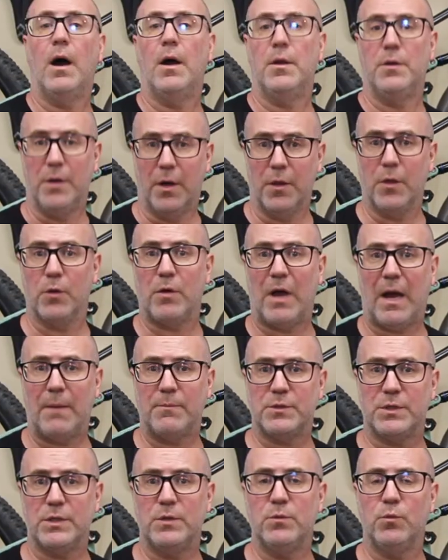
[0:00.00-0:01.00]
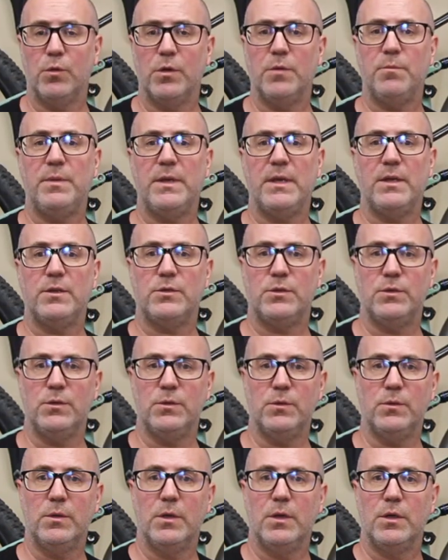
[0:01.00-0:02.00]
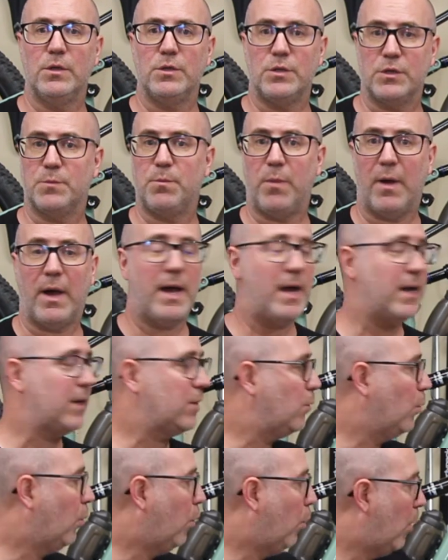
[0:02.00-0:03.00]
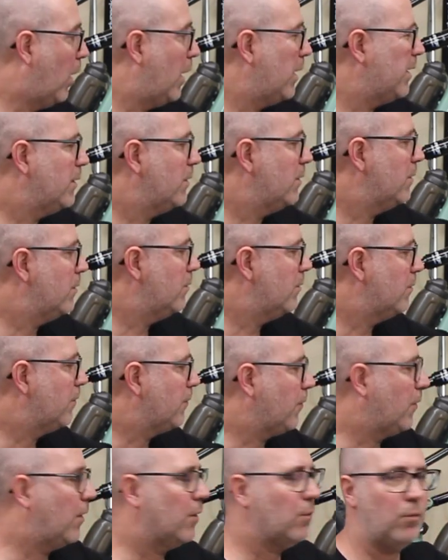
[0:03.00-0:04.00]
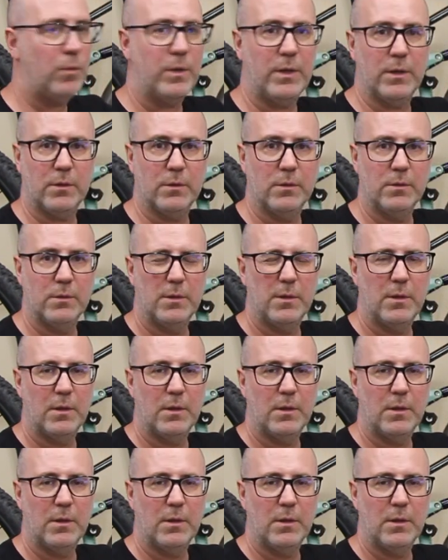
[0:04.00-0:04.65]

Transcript: Another option would be to just buy one front wheel,